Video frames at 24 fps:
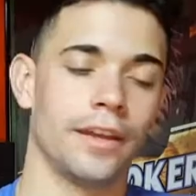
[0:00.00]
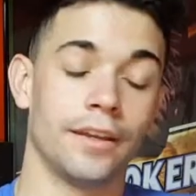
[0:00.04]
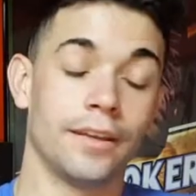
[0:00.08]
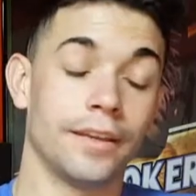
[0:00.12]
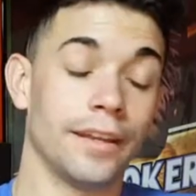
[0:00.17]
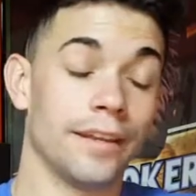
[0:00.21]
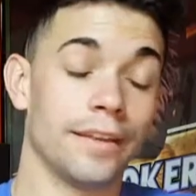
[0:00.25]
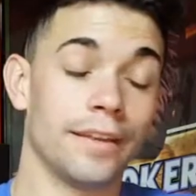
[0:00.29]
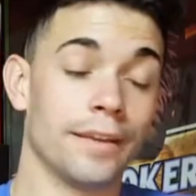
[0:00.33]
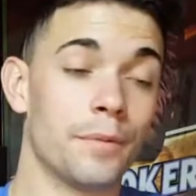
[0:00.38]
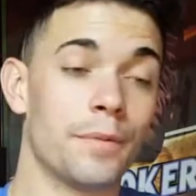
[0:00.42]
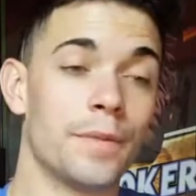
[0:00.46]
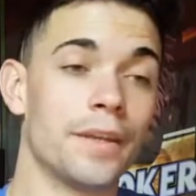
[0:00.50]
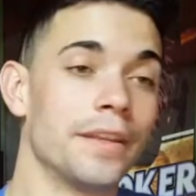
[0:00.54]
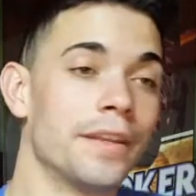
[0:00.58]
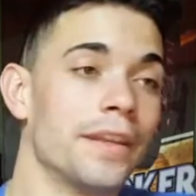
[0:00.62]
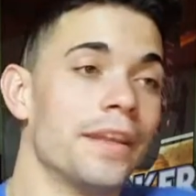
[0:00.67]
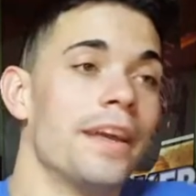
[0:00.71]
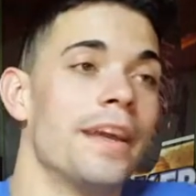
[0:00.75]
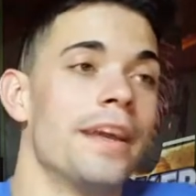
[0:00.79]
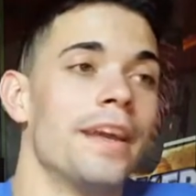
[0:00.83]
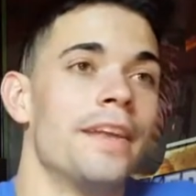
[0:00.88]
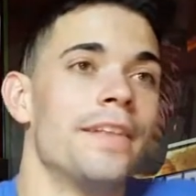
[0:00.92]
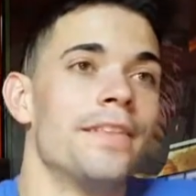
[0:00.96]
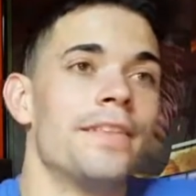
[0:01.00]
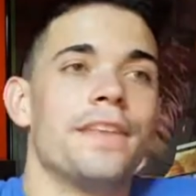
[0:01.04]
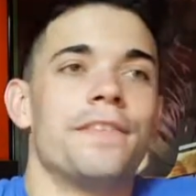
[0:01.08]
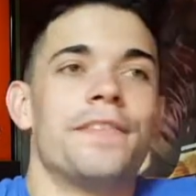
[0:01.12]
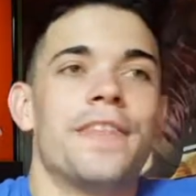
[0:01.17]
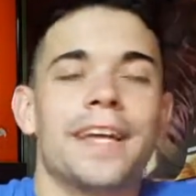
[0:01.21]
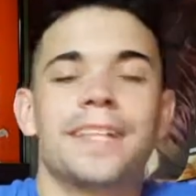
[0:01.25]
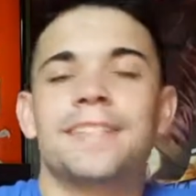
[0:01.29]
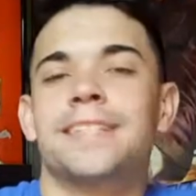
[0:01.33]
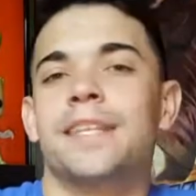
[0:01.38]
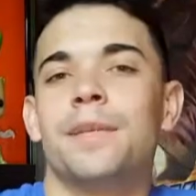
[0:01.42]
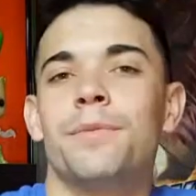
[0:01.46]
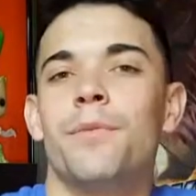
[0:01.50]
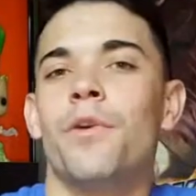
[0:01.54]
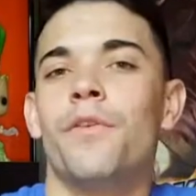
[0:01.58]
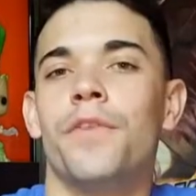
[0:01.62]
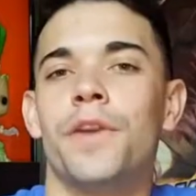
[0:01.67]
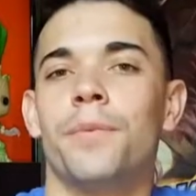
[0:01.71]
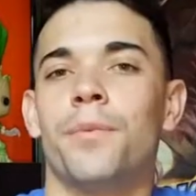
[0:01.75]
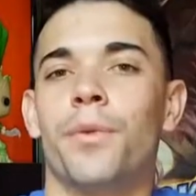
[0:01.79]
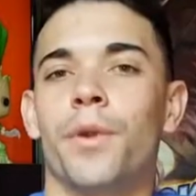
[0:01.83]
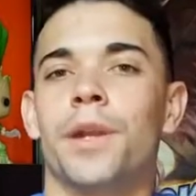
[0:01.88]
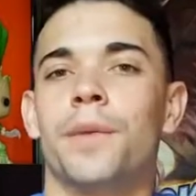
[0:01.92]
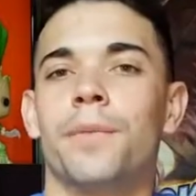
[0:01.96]
I mean th- that's the
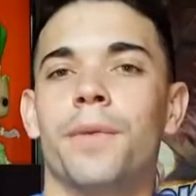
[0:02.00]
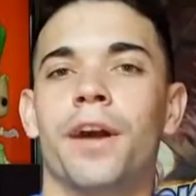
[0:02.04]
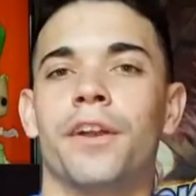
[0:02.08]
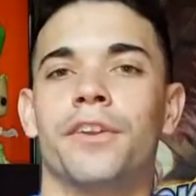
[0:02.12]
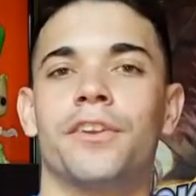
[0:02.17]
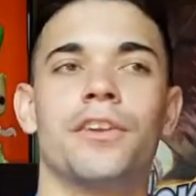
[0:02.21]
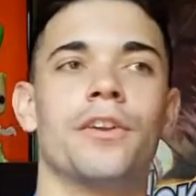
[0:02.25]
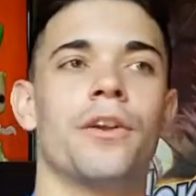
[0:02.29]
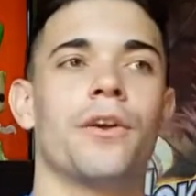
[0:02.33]
movie pretty much.